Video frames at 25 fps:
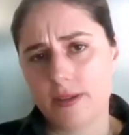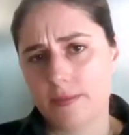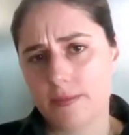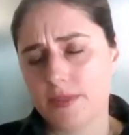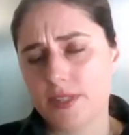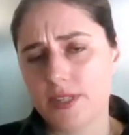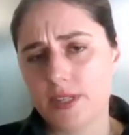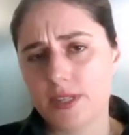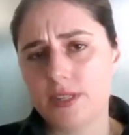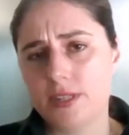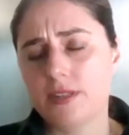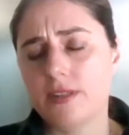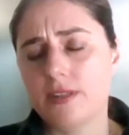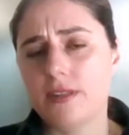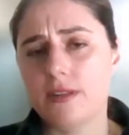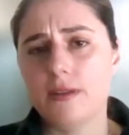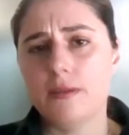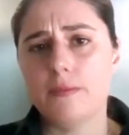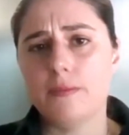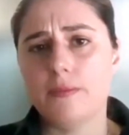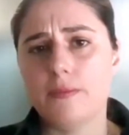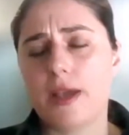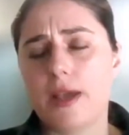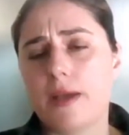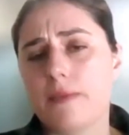certain
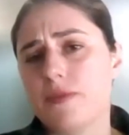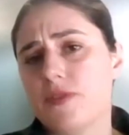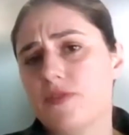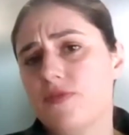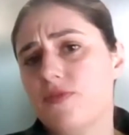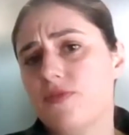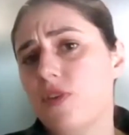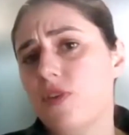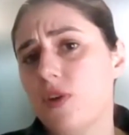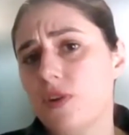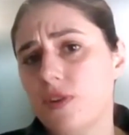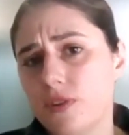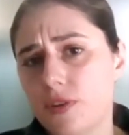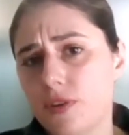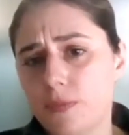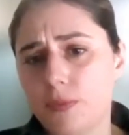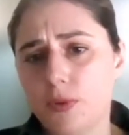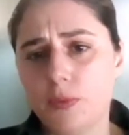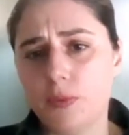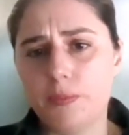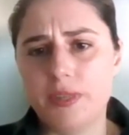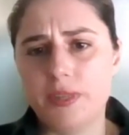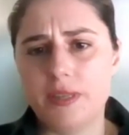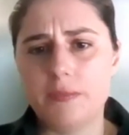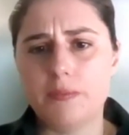perhaps
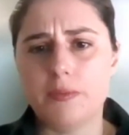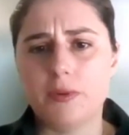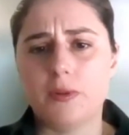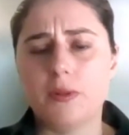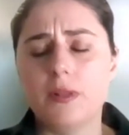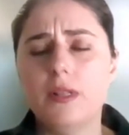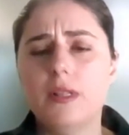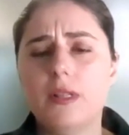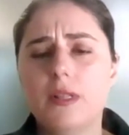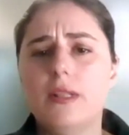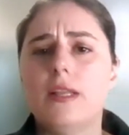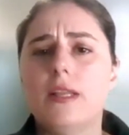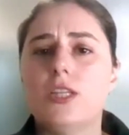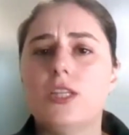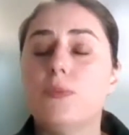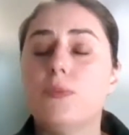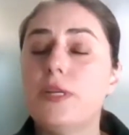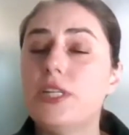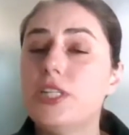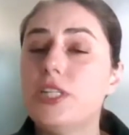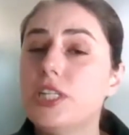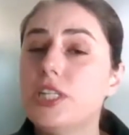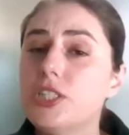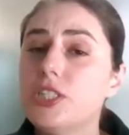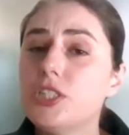vulnerable people,
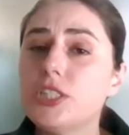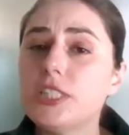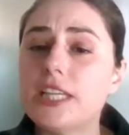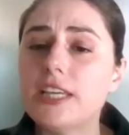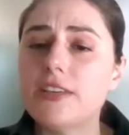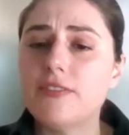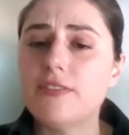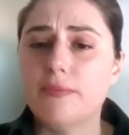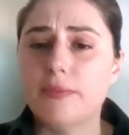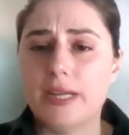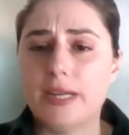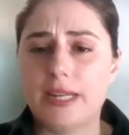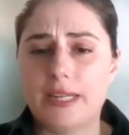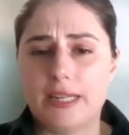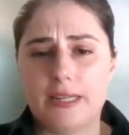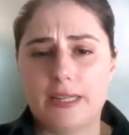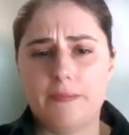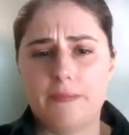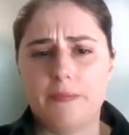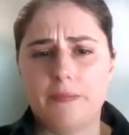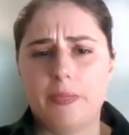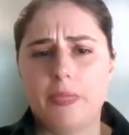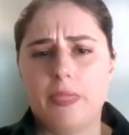especially to give money.